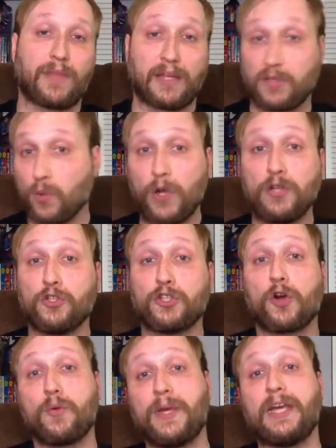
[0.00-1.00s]
That's the way you
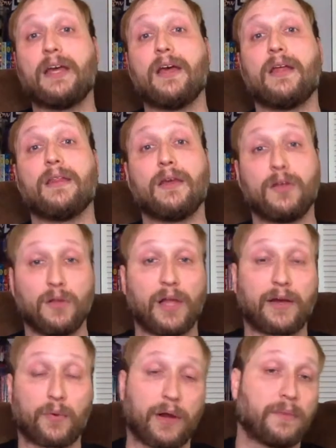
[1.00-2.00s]
show me that you
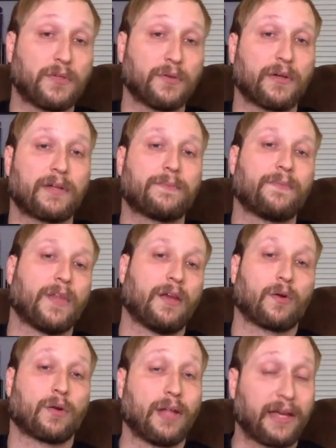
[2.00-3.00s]
like what I'm doing
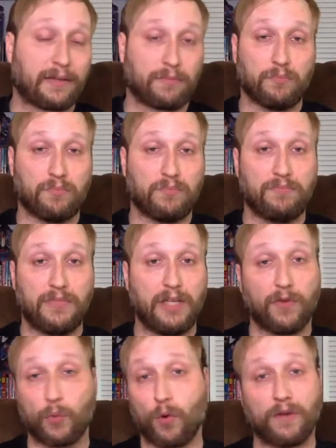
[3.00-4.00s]
or like
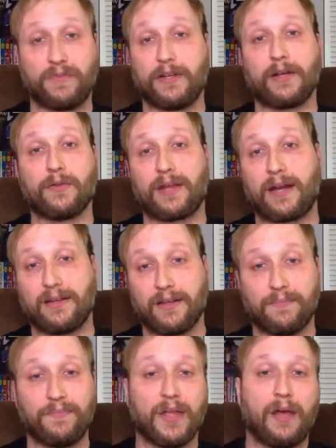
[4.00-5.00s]
even one video that I did.